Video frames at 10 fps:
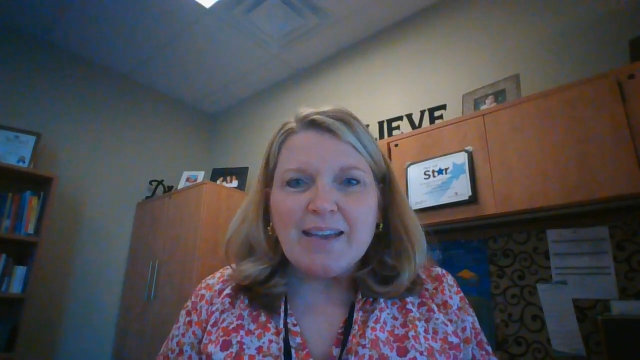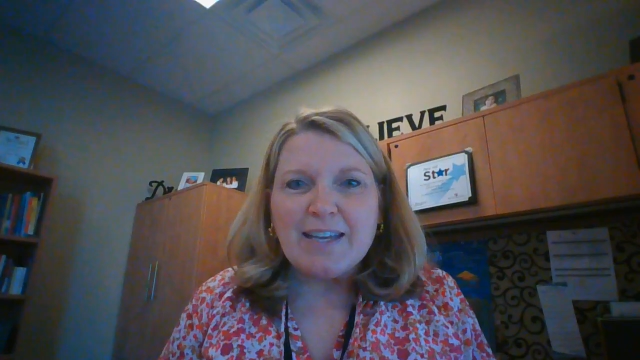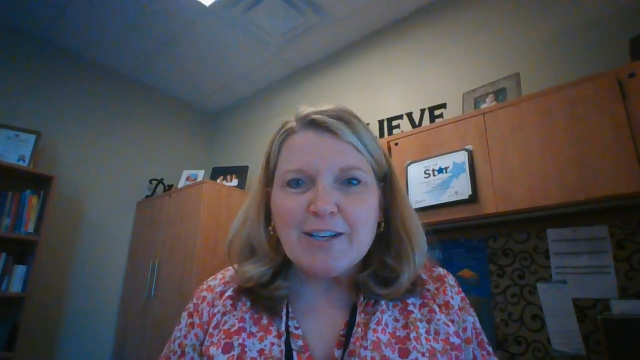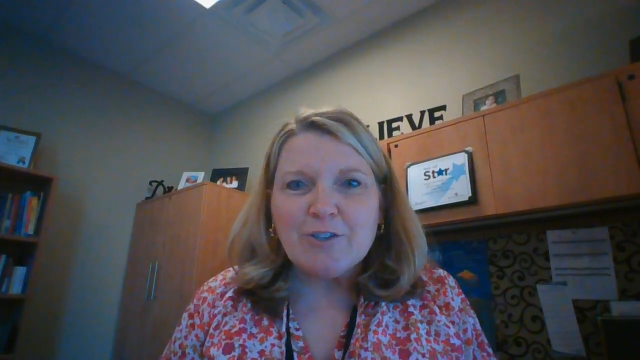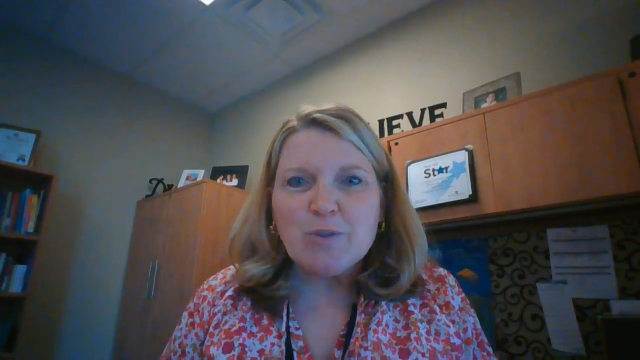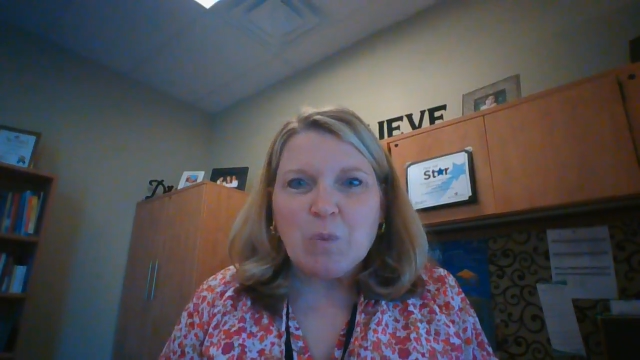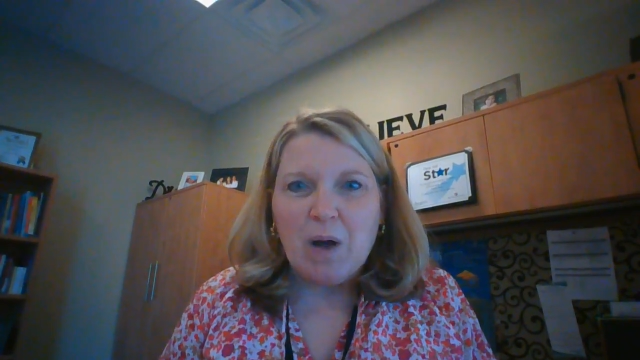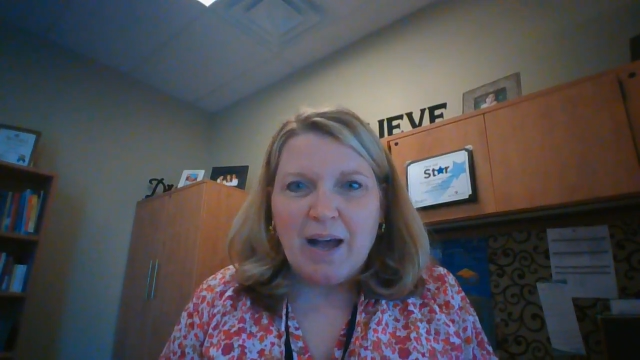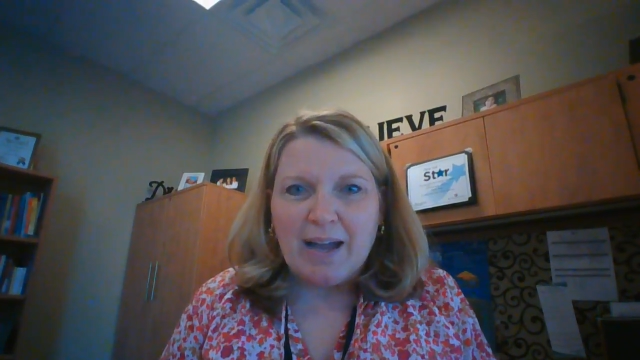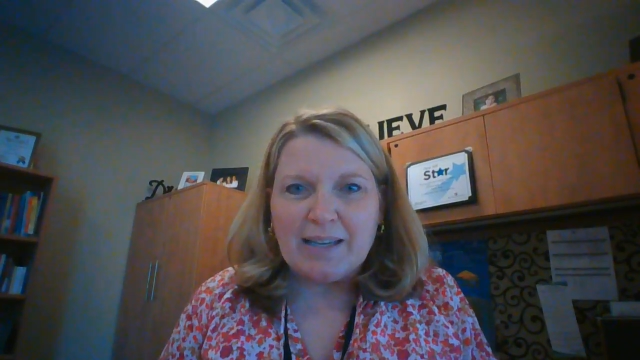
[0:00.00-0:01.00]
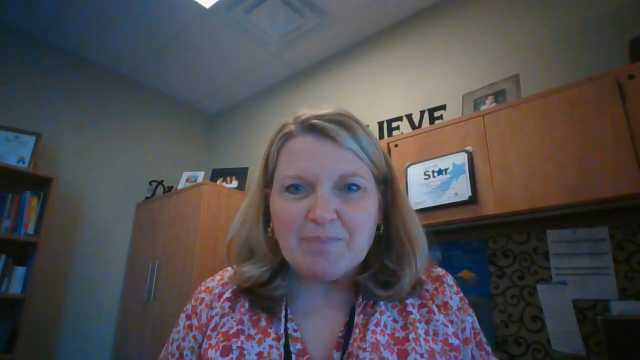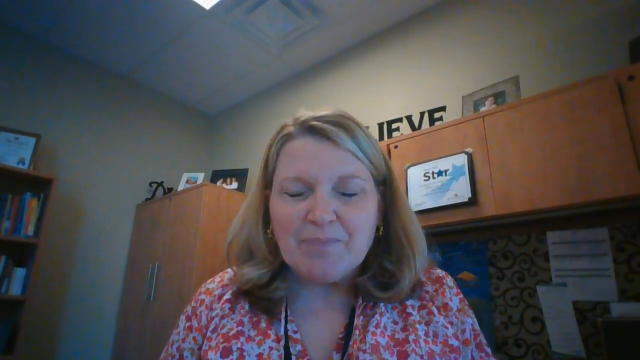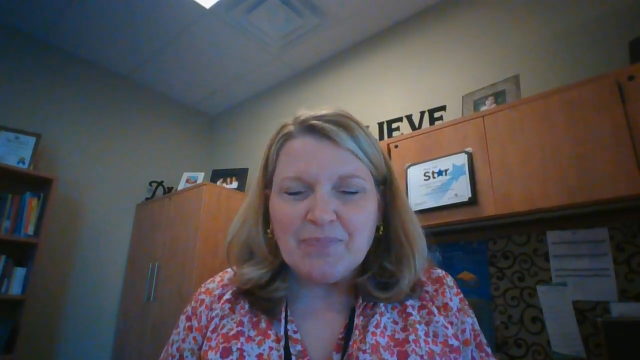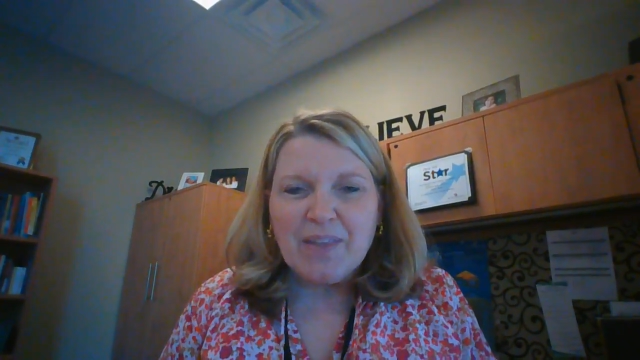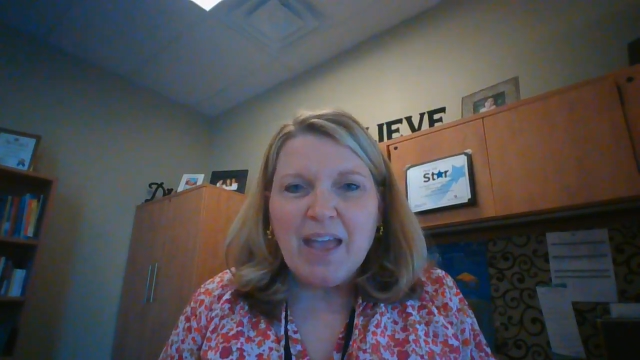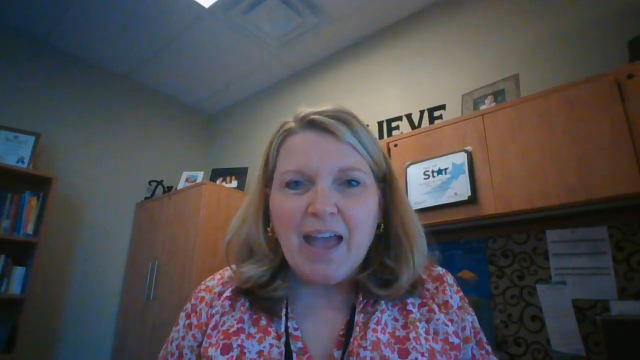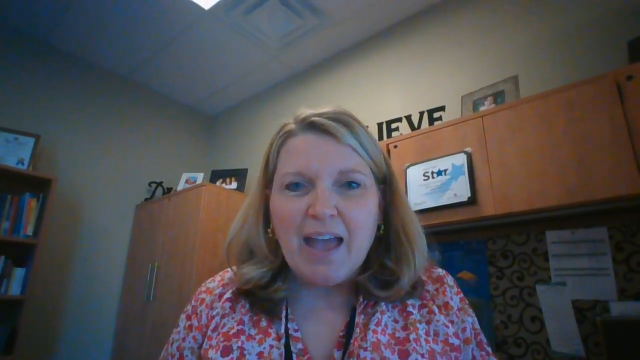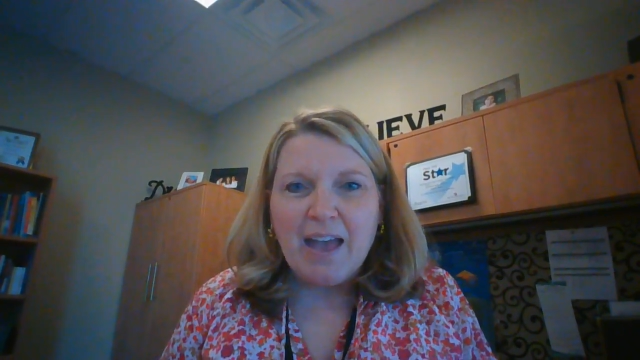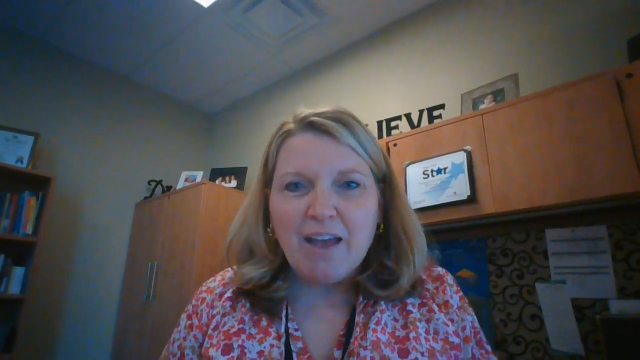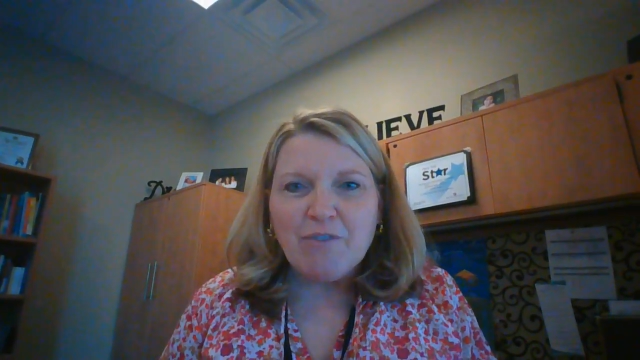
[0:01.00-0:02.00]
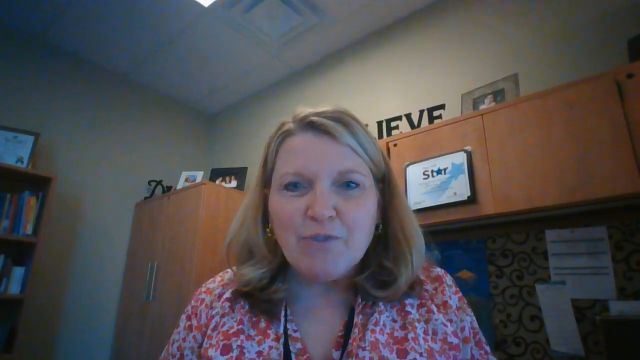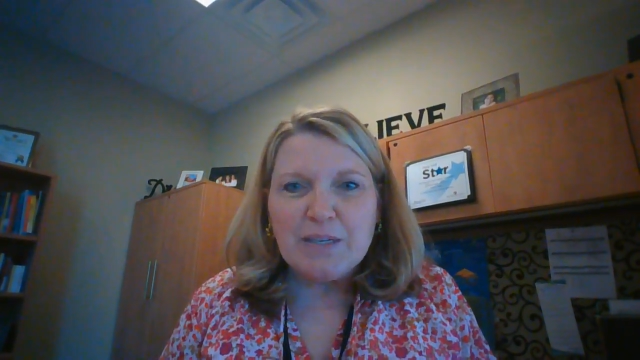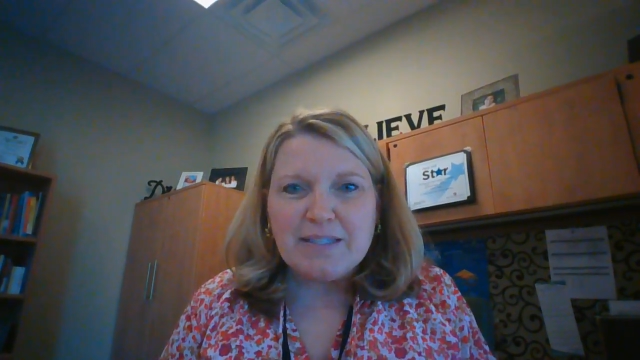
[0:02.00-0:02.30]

Here's why every